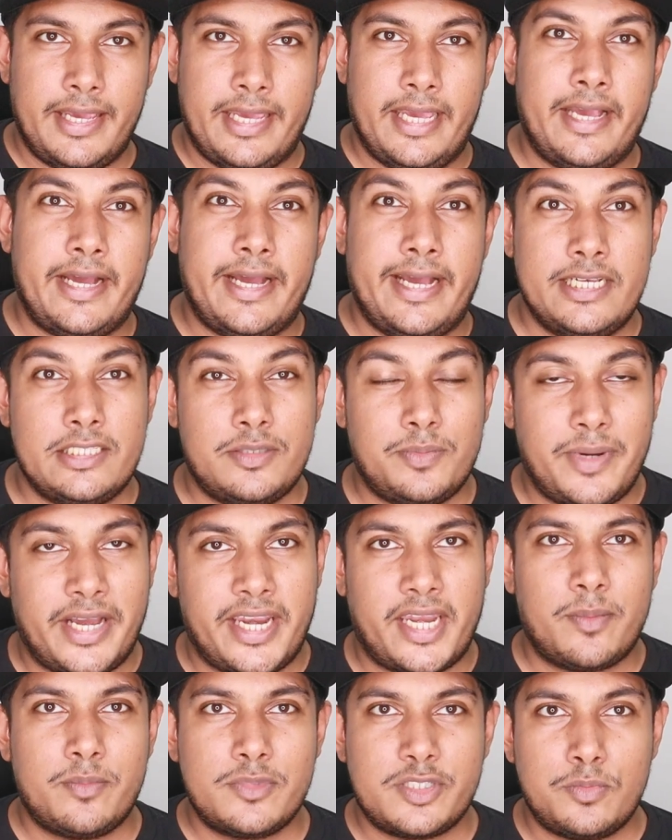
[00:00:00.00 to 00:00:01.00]
Hey guys,
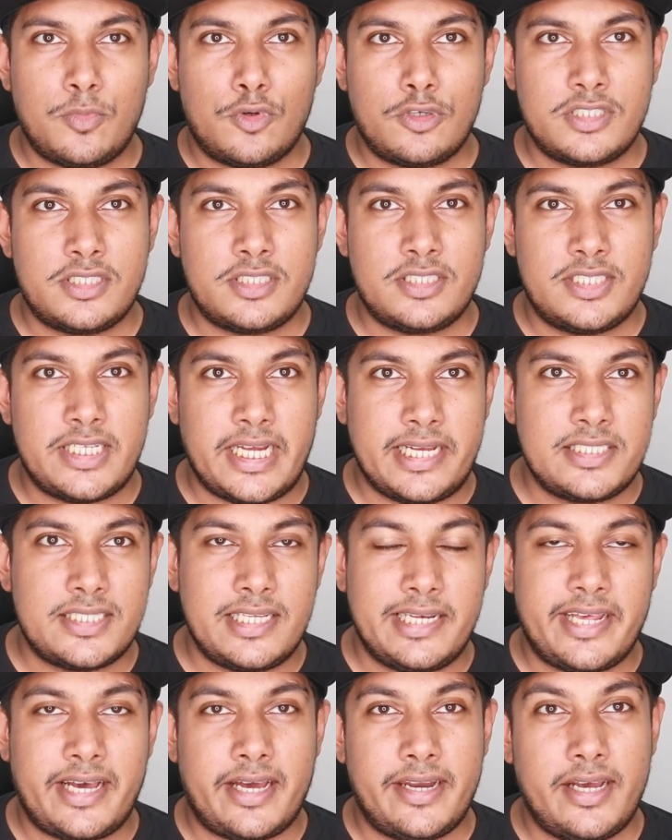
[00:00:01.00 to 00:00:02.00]
my name is Moses J.
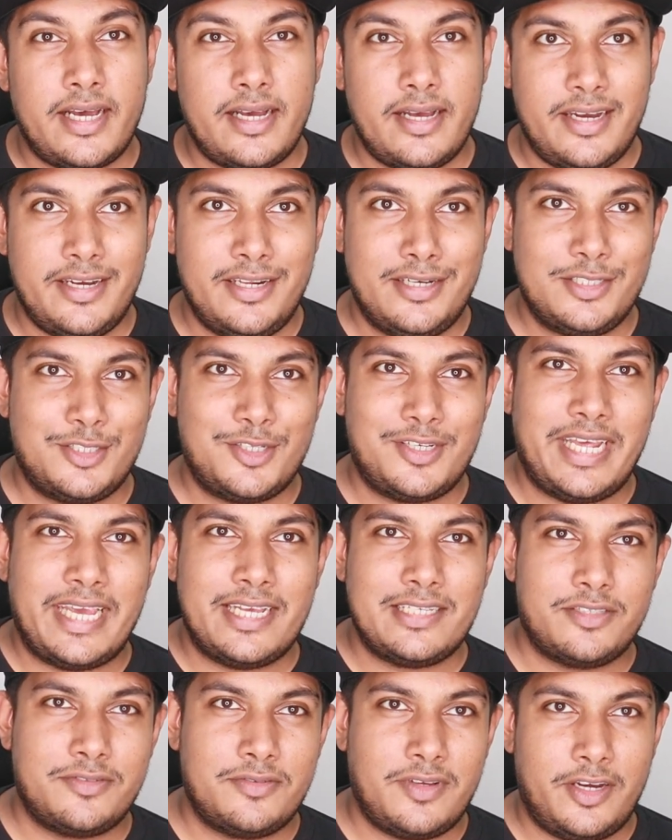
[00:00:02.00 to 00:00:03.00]
Saldanha and in
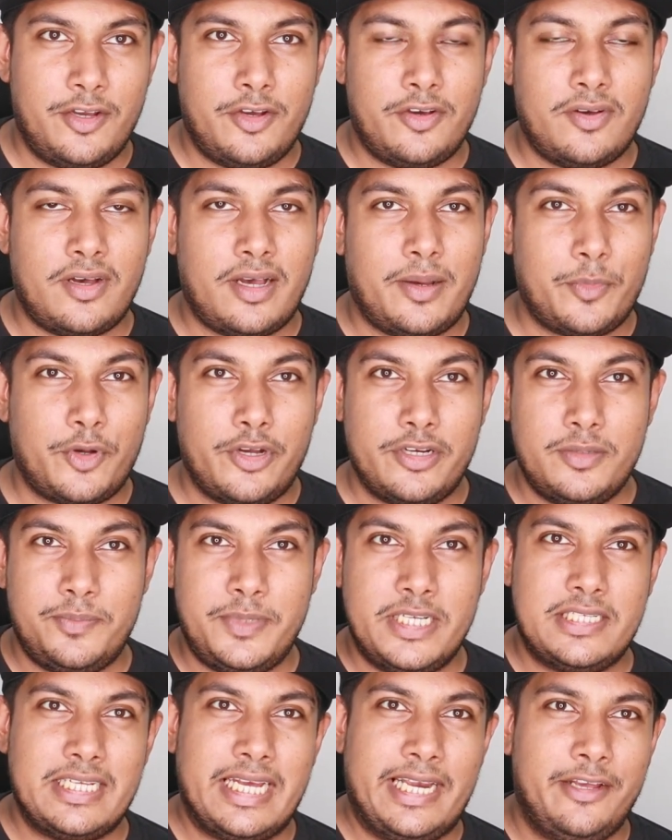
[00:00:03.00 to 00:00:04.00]
today's video I'm going to
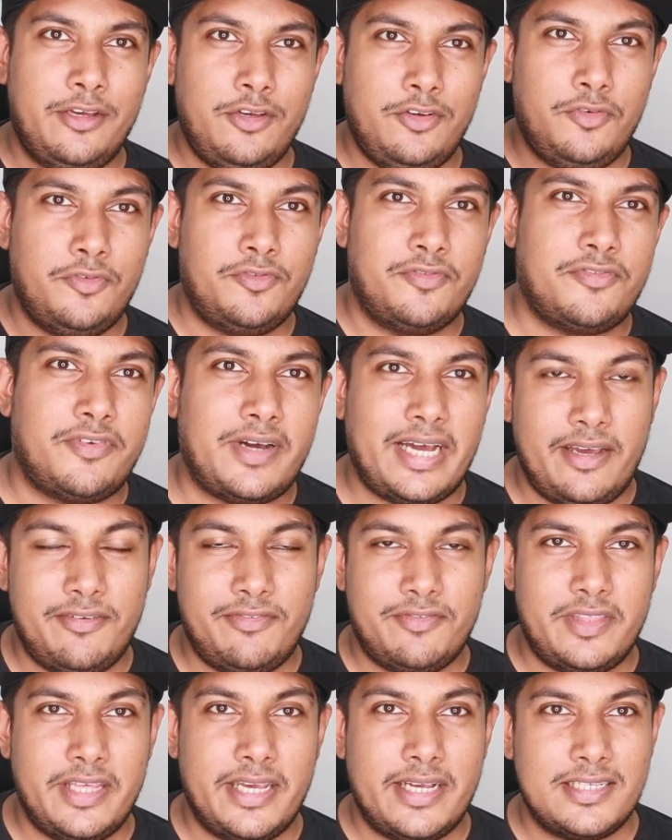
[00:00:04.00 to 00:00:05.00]
be telling you
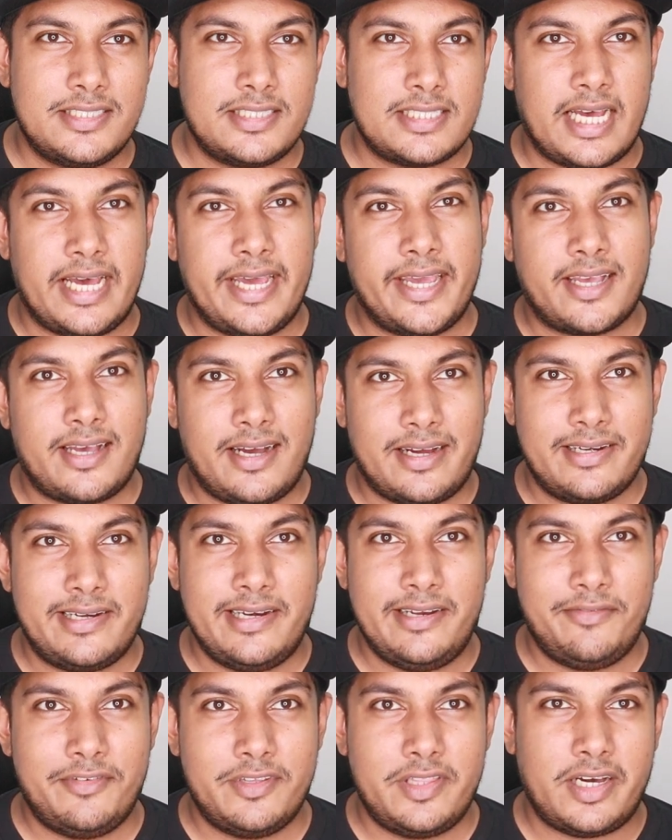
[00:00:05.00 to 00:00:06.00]
5 things I
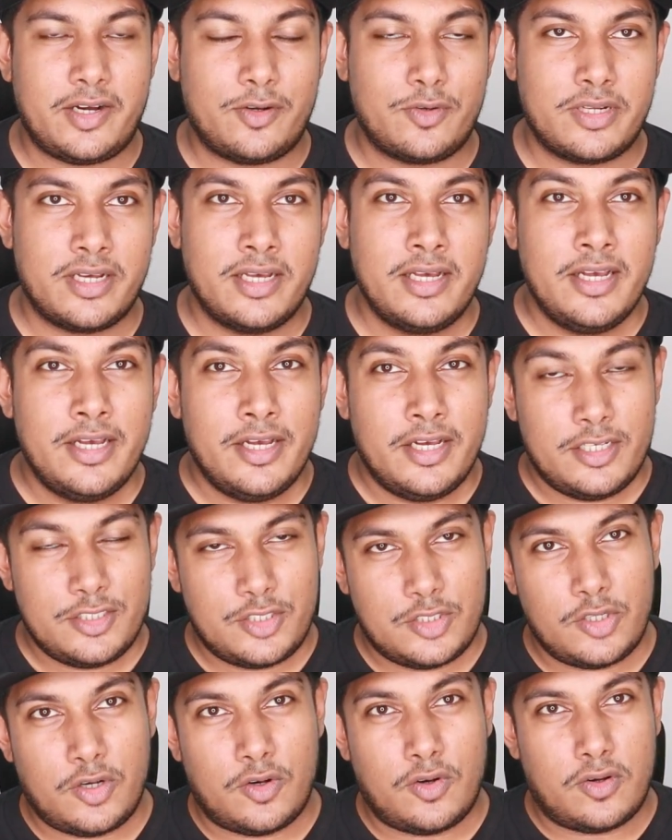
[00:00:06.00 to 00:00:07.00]
can't live without.
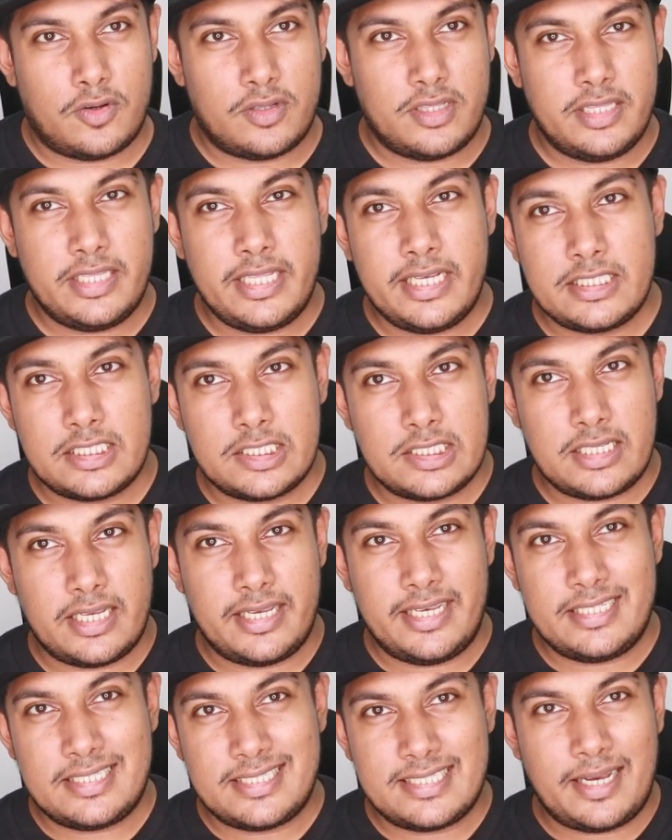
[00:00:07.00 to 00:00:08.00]
So this
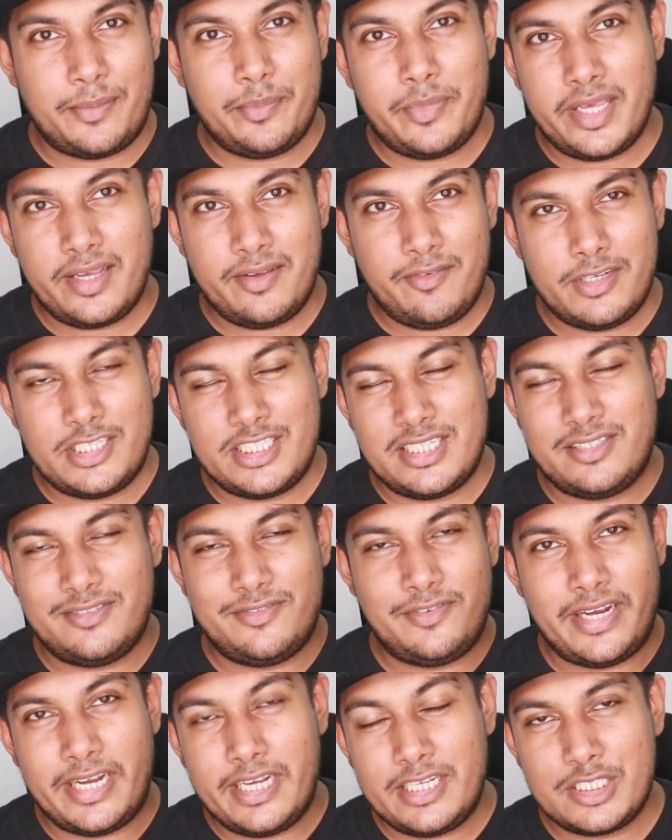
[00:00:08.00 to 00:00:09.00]
is something which is
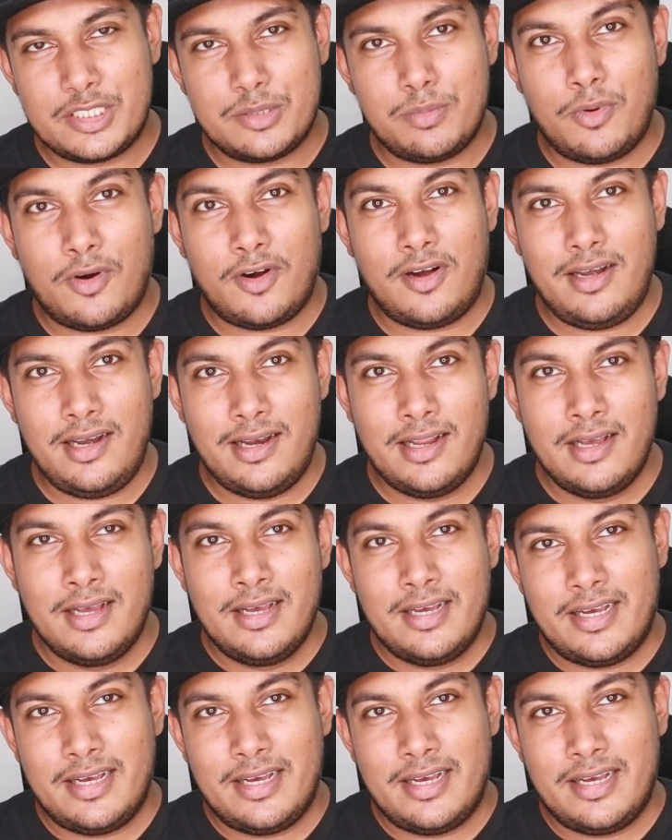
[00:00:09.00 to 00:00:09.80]
very small.